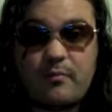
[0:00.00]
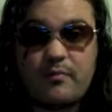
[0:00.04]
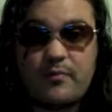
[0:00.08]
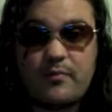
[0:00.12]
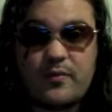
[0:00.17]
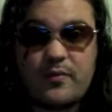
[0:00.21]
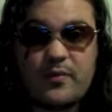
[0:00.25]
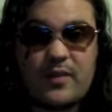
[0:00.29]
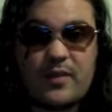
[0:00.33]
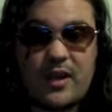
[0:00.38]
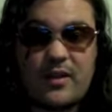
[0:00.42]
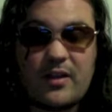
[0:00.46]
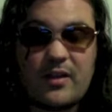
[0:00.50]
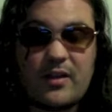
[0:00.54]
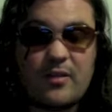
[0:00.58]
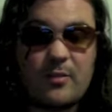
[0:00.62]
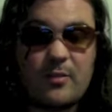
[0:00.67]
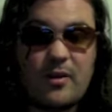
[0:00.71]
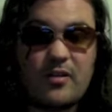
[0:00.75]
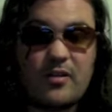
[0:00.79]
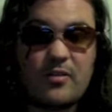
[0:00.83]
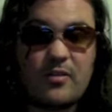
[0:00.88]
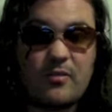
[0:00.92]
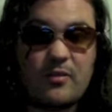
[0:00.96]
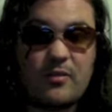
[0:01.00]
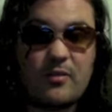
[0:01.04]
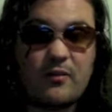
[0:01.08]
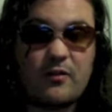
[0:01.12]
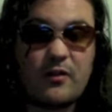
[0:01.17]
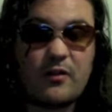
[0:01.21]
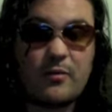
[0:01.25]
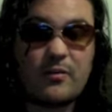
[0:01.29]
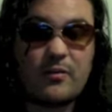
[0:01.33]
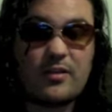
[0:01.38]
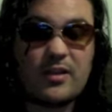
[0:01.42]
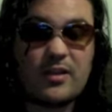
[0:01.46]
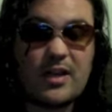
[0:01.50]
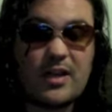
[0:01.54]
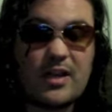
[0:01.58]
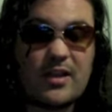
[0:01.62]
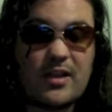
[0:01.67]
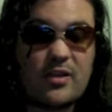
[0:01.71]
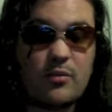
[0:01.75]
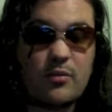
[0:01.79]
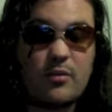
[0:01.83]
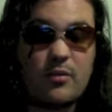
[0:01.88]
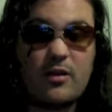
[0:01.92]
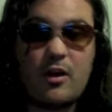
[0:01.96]
Sadly, it's better than some of the films today.
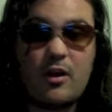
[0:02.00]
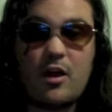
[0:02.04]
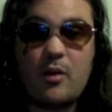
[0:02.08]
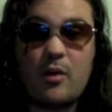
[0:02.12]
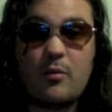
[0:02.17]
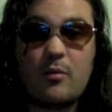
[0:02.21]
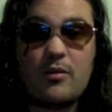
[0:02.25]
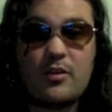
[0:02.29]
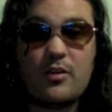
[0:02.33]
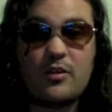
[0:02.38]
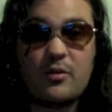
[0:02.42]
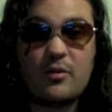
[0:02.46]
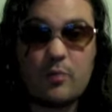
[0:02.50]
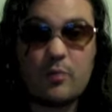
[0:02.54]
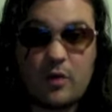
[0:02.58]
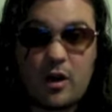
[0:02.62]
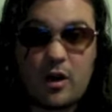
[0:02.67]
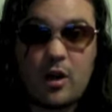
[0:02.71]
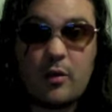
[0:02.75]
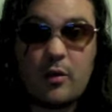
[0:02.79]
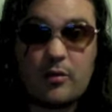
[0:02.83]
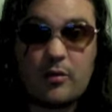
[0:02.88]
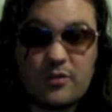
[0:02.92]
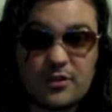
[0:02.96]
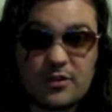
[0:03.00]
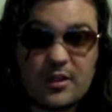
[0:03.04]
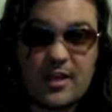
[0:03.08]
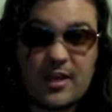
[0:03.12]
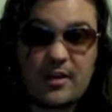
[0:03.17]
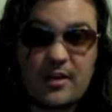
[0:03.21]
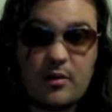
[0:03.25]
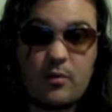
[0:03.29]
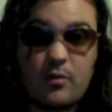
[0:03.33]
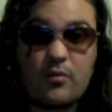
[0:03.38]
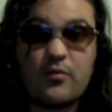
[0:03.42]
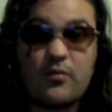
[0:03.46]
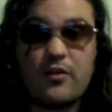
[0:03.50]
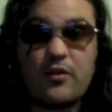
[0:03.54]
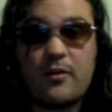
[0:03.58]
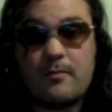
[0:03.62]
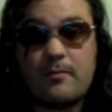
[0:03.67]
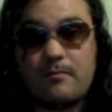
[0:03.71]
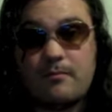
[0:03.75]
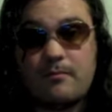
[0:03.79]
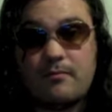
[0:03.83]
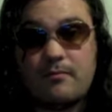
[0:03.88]
This is what Hollywood should take notes from.